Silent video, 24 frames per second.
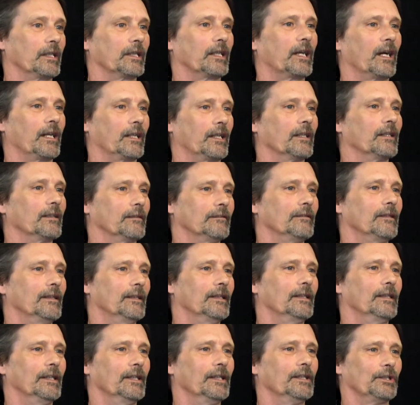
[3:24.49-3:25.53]
kind of,
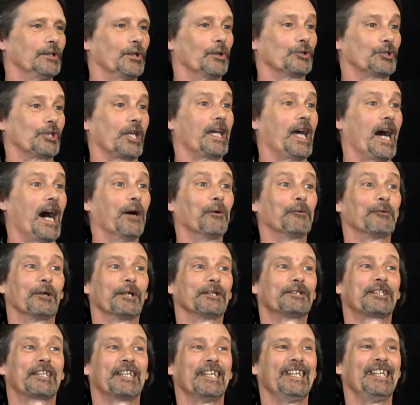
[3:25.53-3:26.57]
you know, say how
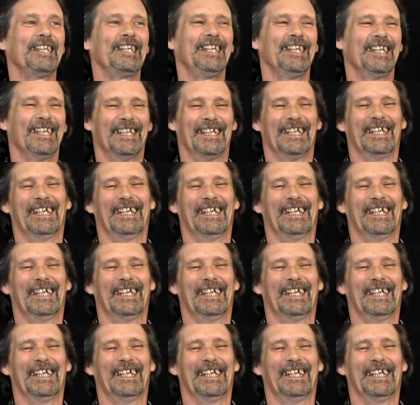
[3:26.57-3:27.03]
risky.